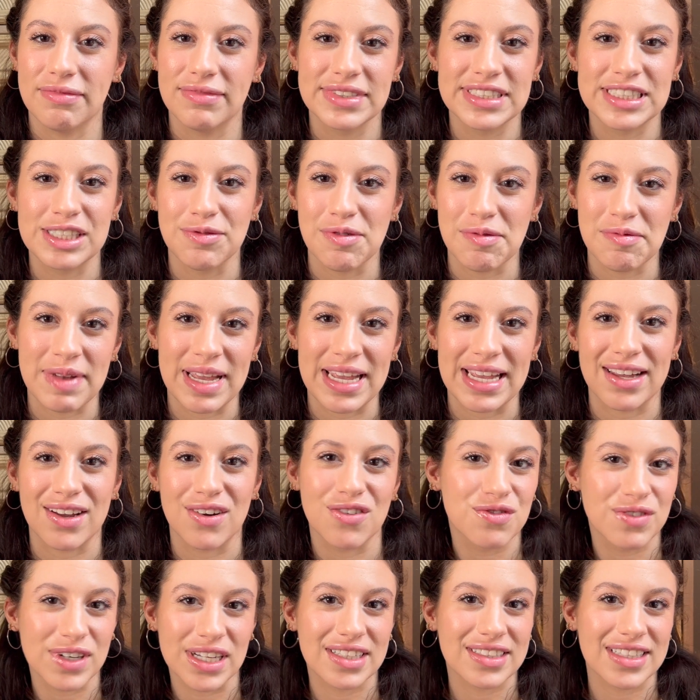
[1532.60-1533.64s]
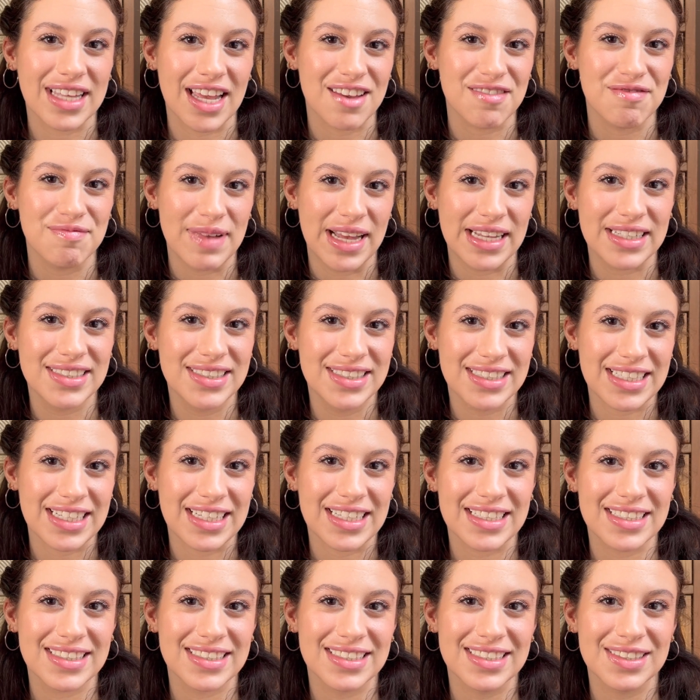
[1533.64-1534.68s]
some of my real life
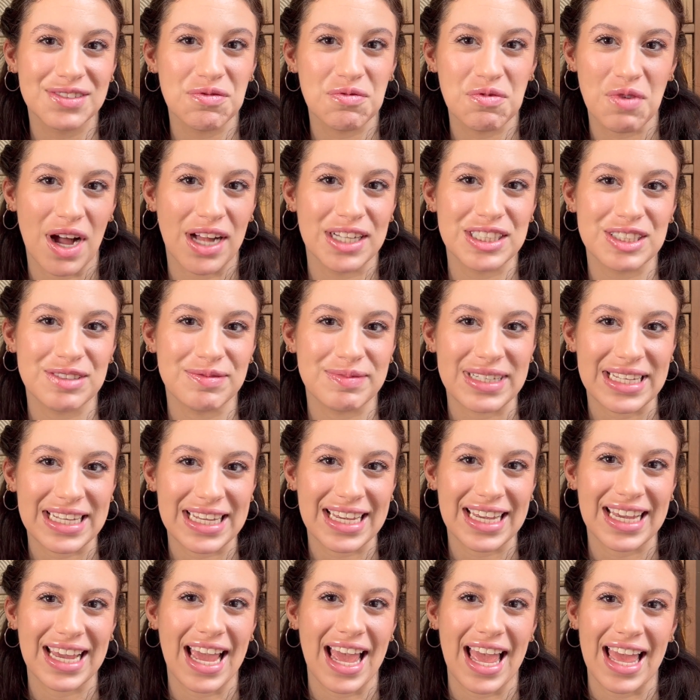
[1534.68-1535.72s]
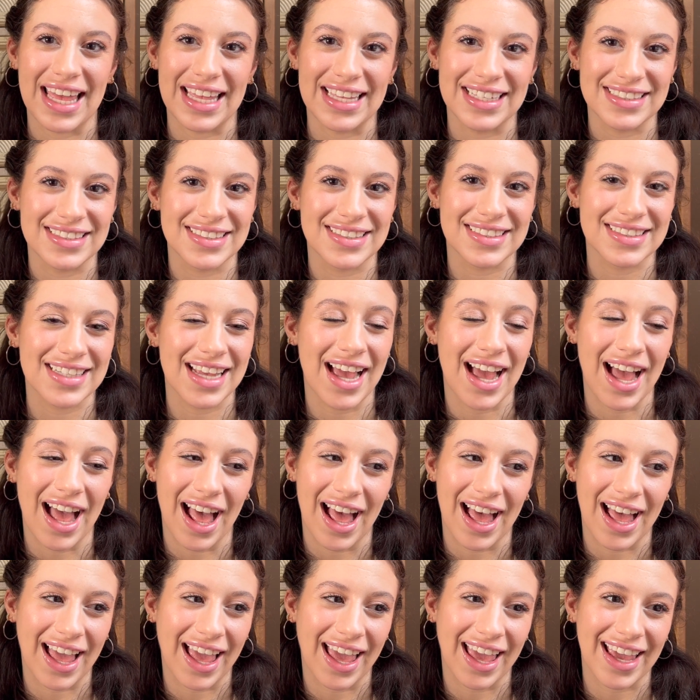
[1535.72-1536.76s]
besties watch me and
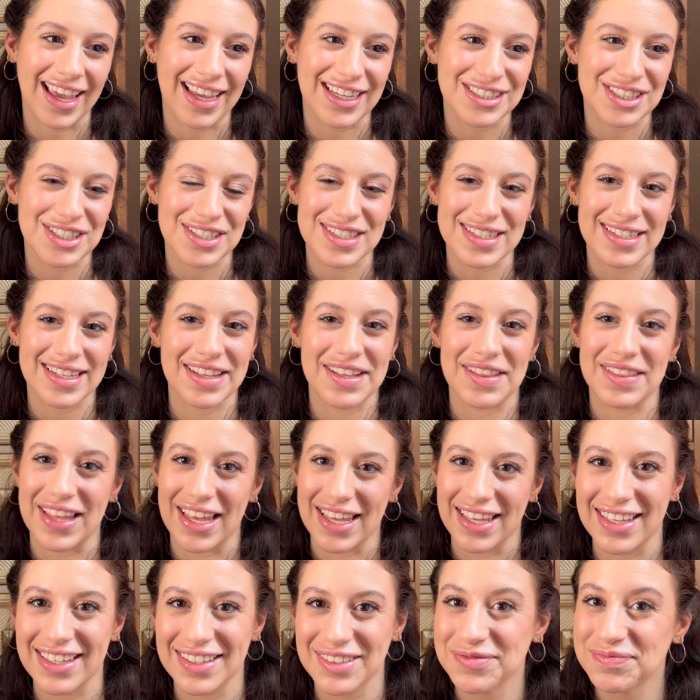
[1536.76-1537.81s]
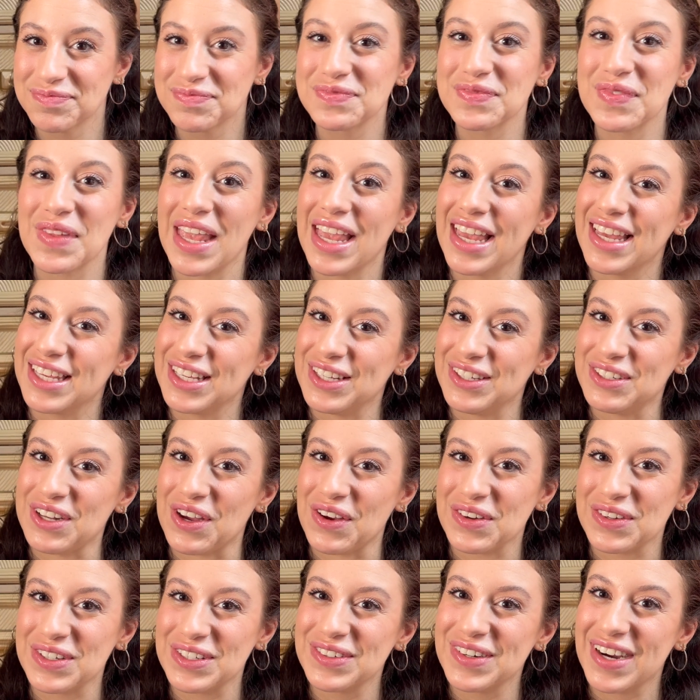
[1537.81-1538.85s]
I just like, you
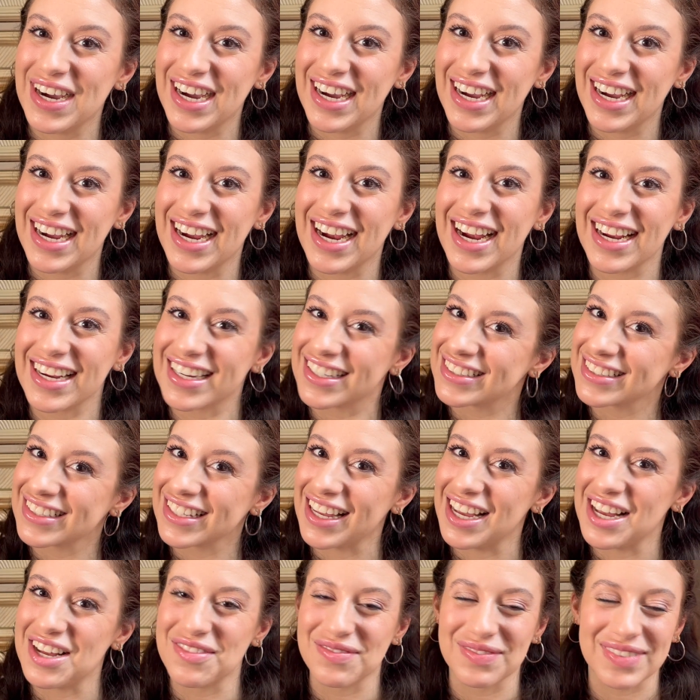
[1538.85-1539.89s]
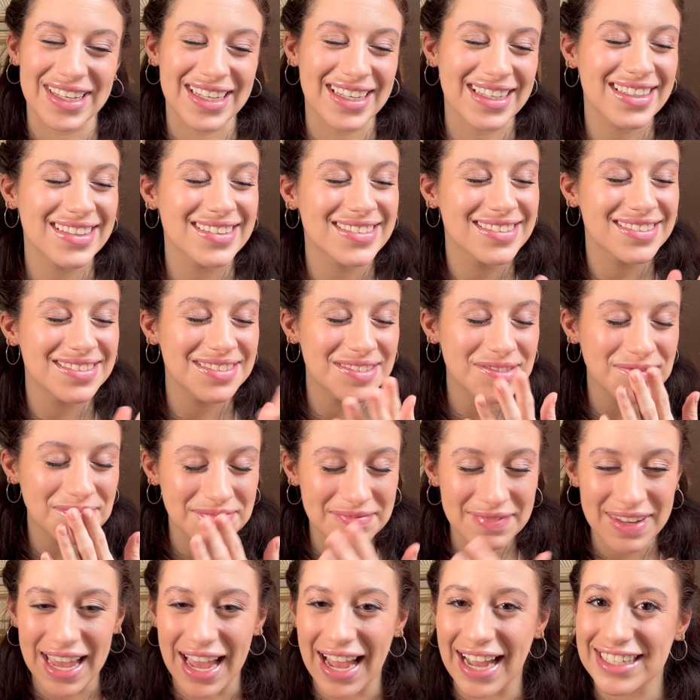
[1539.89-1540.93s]
know who you are. I'm like,
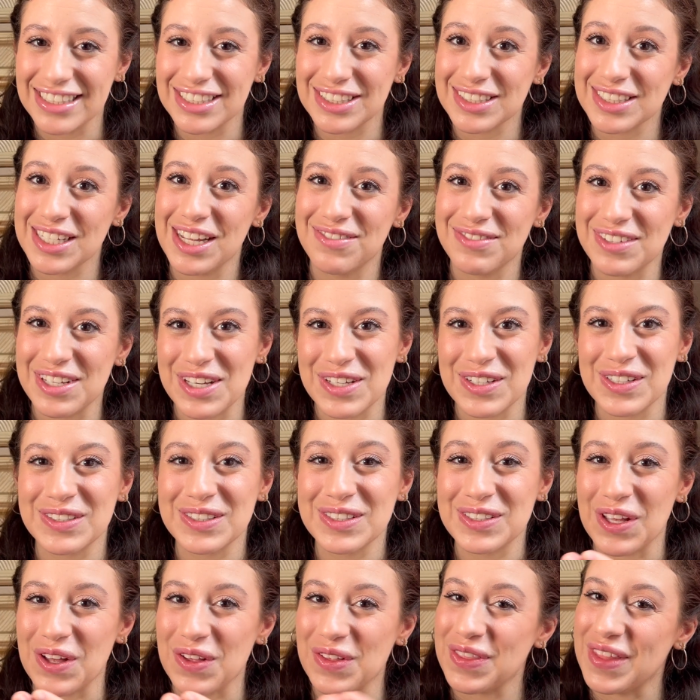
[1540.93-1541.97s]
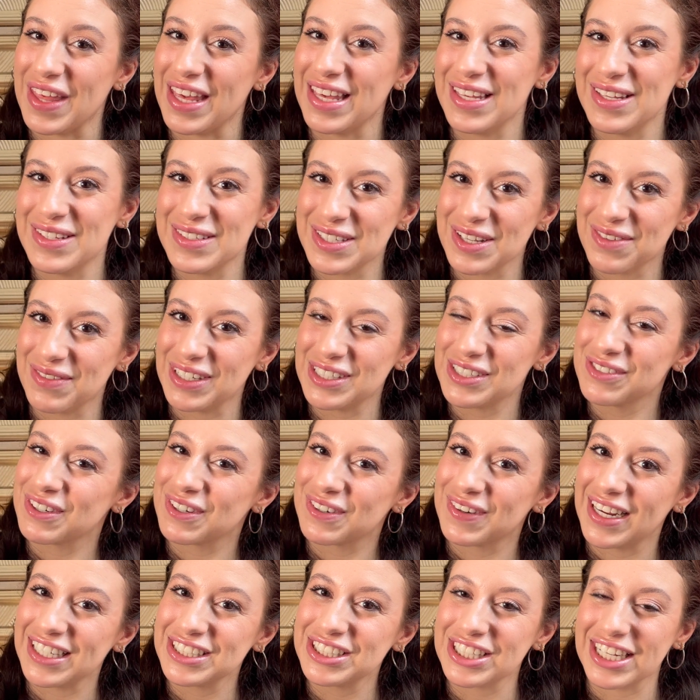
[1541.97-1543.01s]
I just love you, so thank you so much for
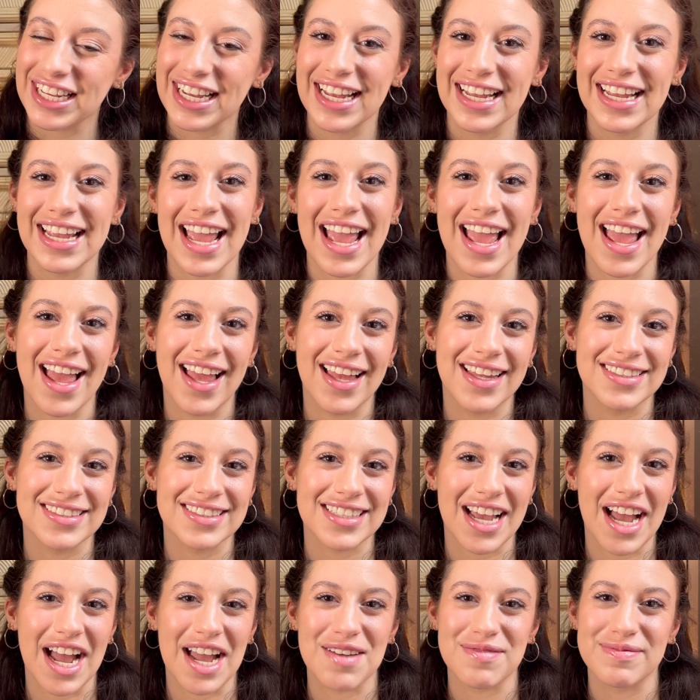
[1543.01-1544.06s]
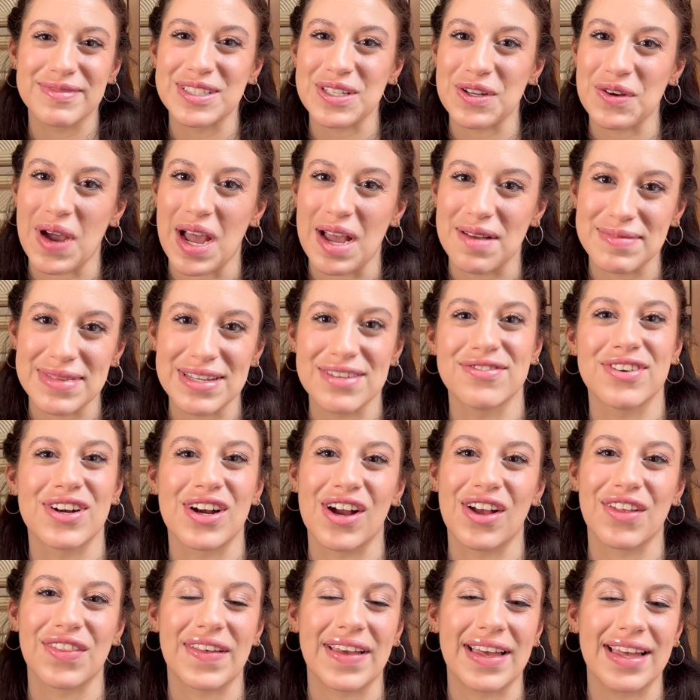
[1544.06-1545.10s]
watching, and I'm so happy for
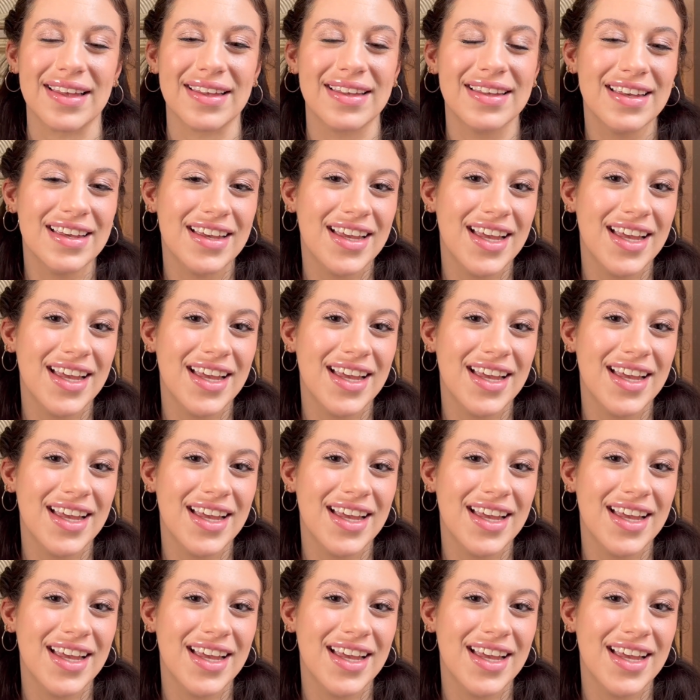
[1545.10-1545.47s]
all the